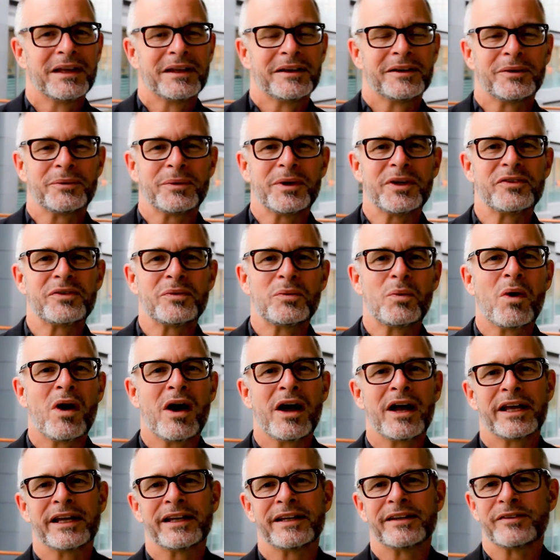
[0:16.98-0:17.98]
And the reason
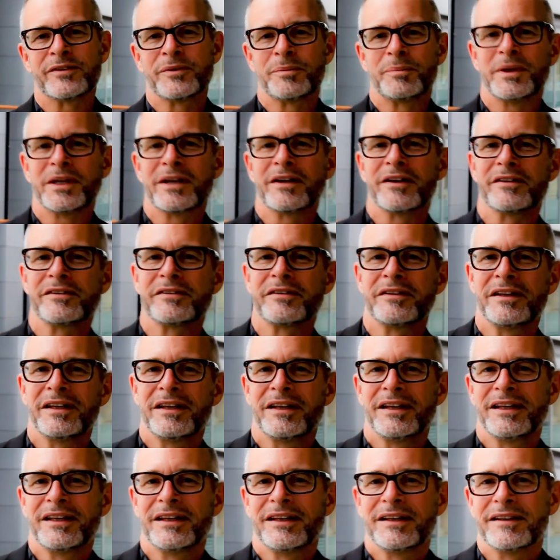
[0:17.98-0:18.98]
why is because
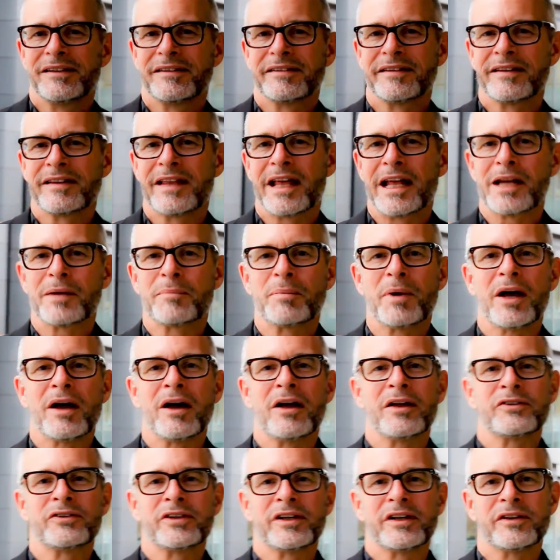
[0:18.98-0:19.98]
synthetic
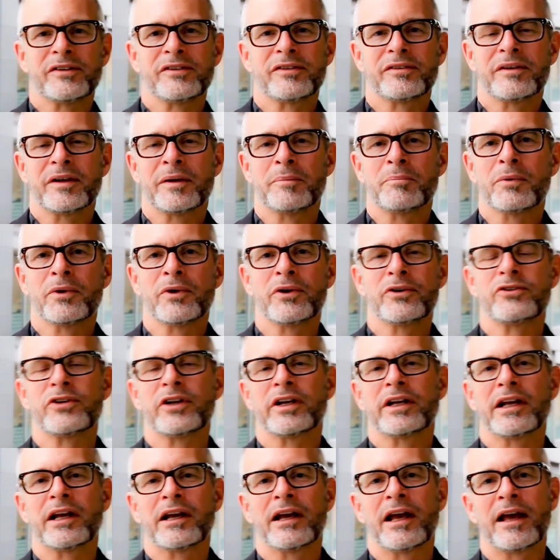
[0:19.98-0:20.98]
biology is
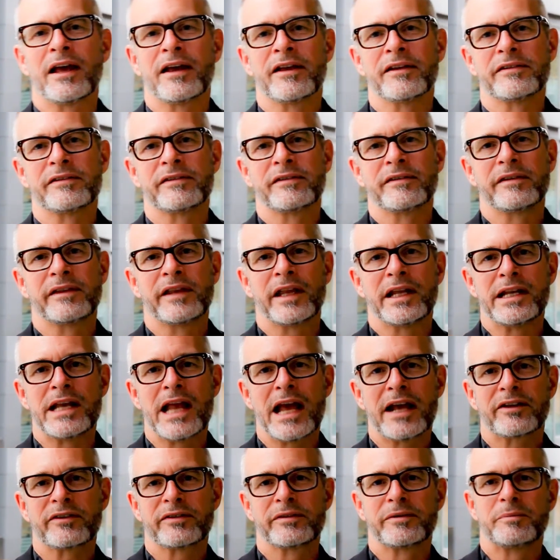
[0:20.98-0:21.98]
emerging as the
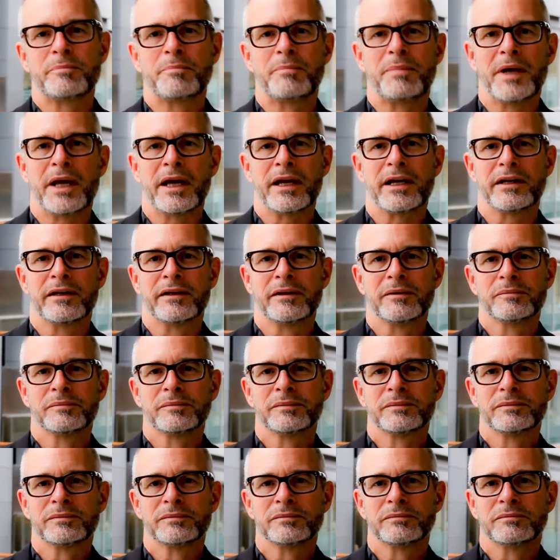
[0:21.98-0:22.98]
next big
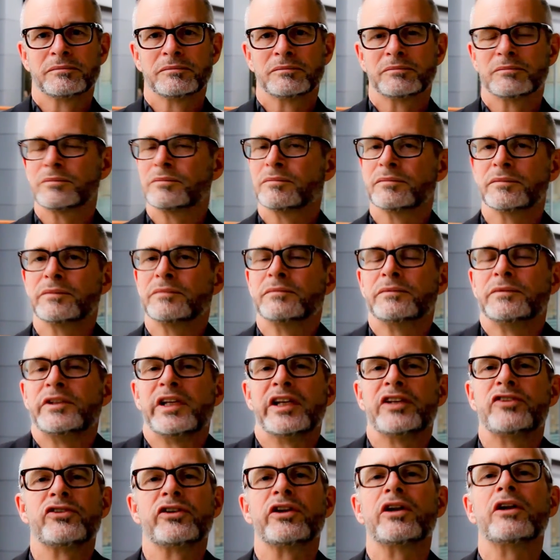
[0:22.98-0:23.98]

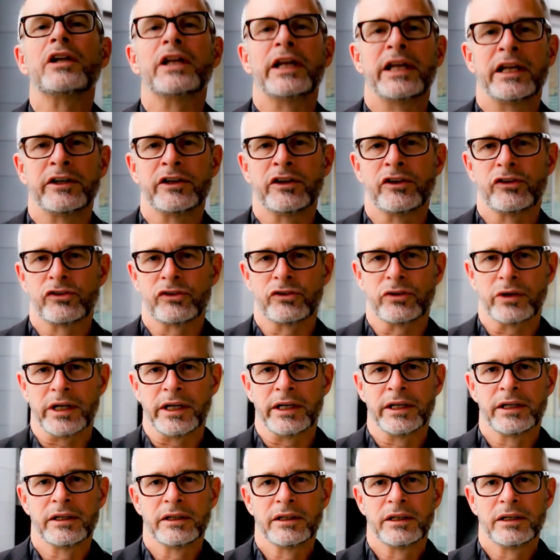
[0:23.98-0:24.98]
digital industry.
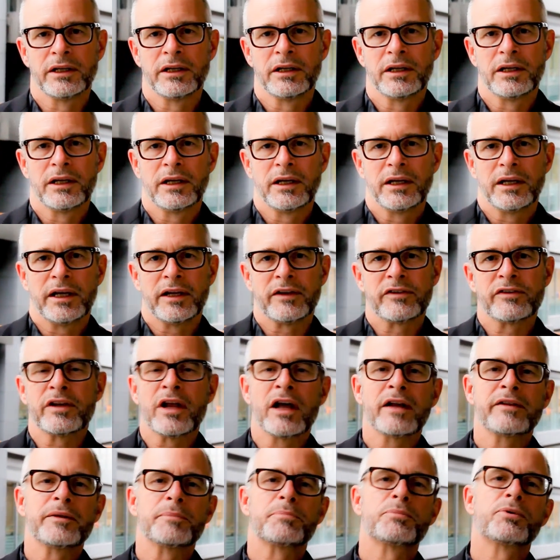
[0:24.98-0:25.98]
It's
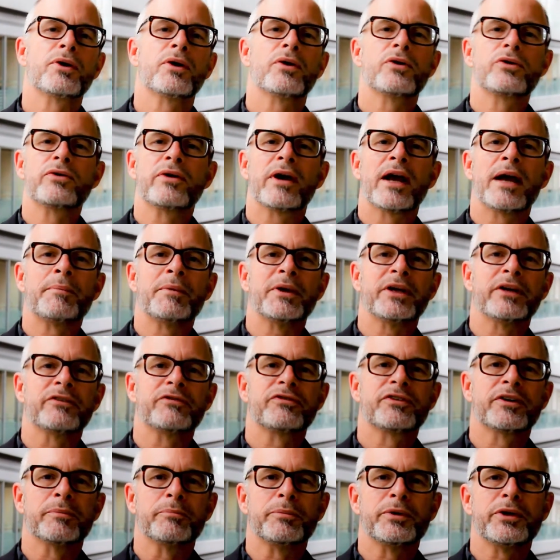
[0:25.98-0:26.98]
not the programming
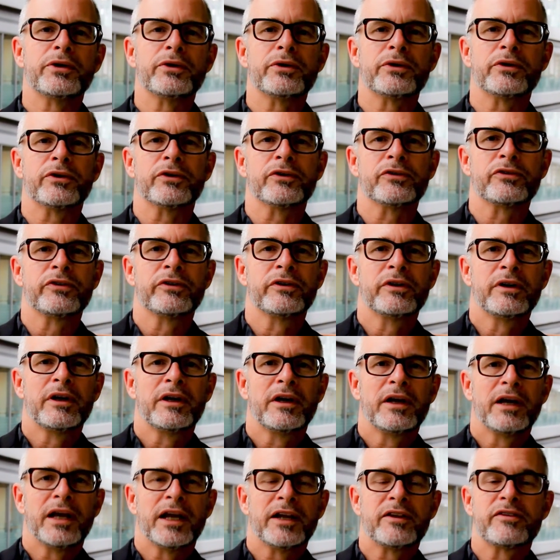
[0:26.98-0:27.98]
of computers,
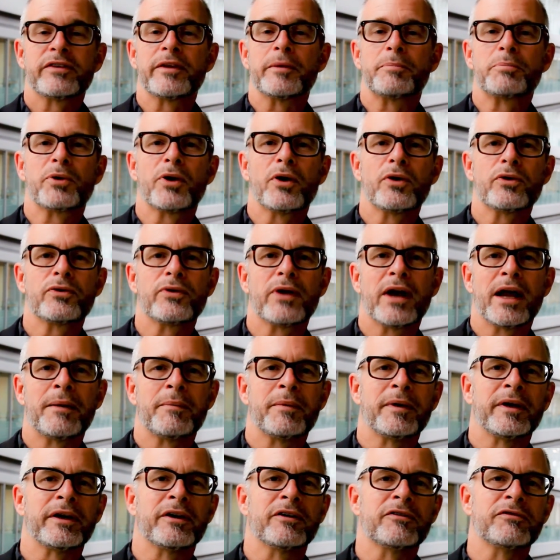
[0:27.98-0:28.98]
it's the
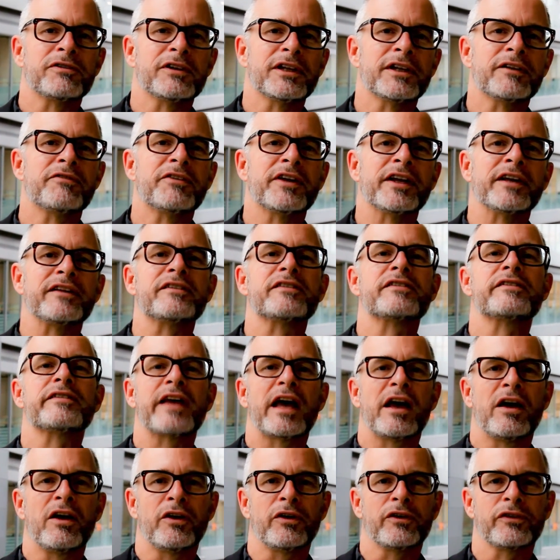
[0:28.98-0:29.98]
programming of living
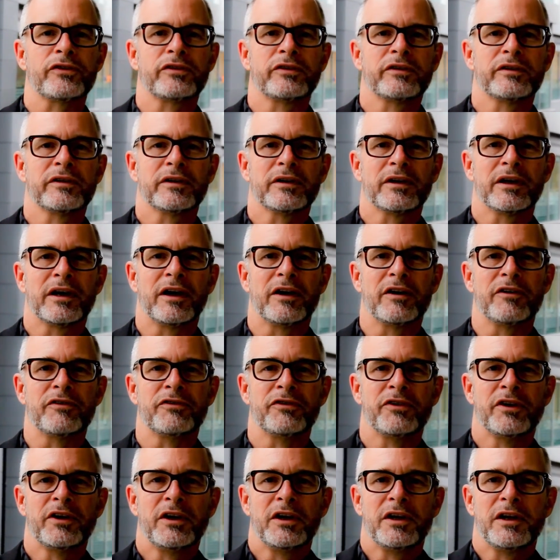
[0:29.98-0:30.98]
cells,
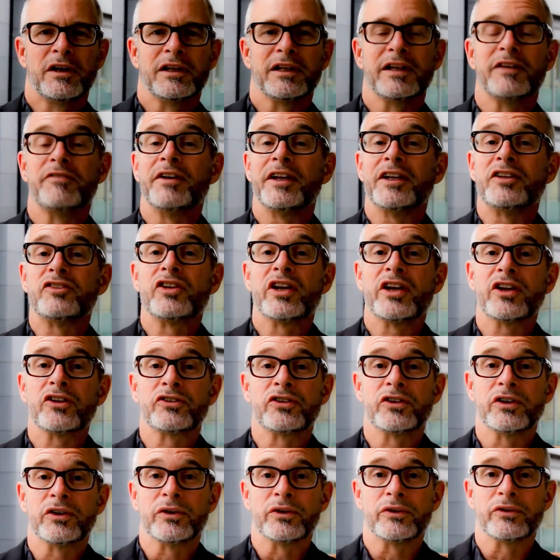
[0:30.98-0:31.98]
of living
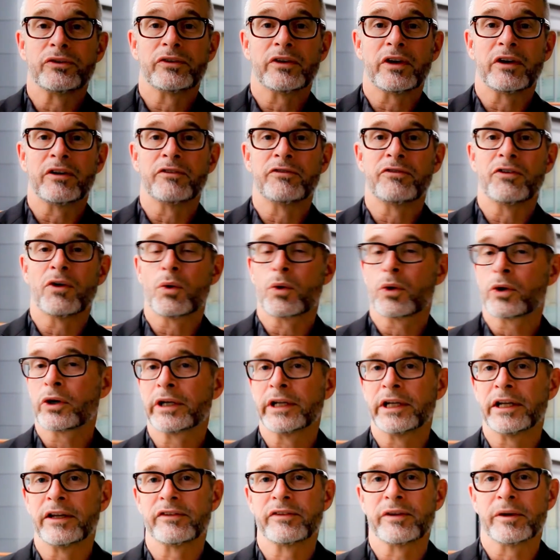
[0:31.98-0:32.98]
tissues of
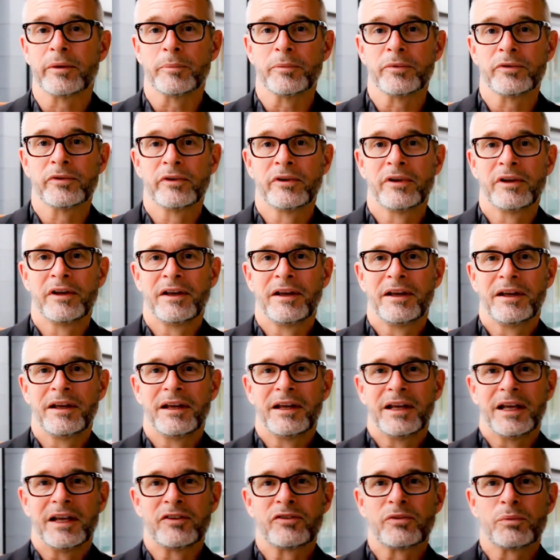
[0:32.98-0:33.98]
organisms.
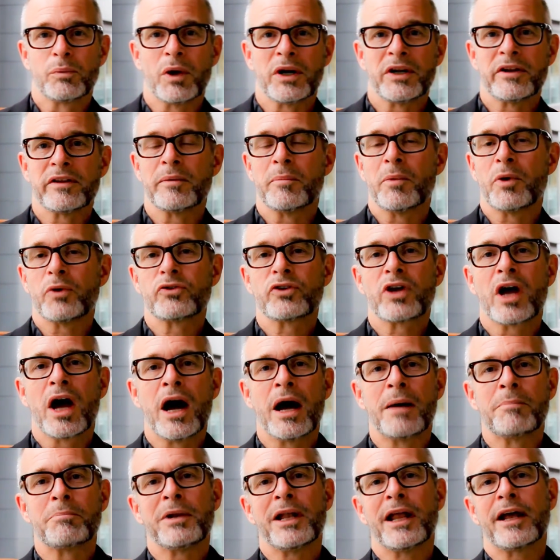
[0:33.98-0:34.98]
It's one of the most
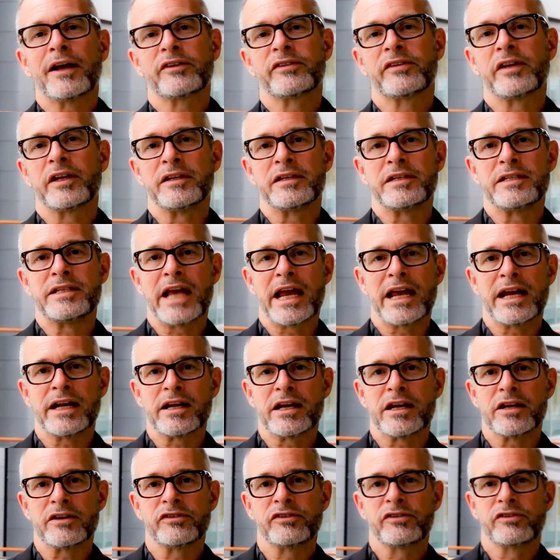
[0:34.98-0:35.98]
complex and
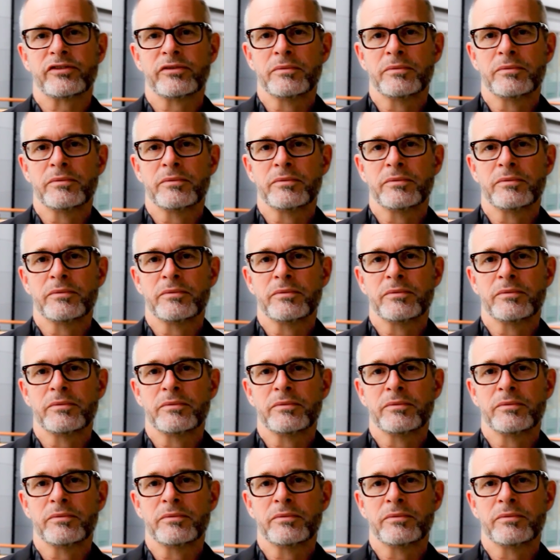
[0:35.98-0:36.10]
data